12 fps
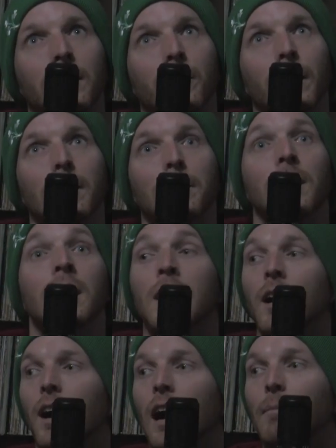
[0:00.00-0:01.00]
in a way, but
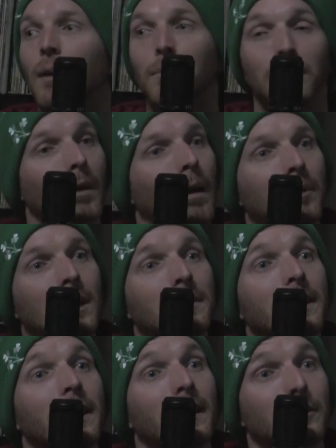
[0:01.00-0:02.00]
I'm
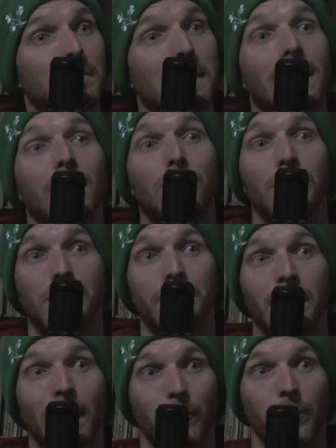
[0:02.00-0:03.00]
labeling it as managing
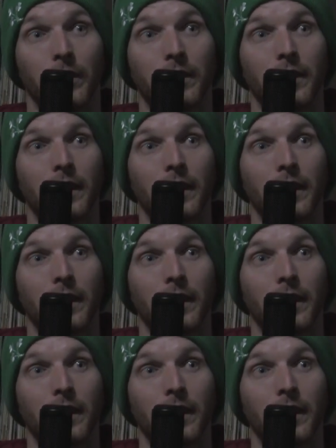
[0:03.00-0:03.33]
your network.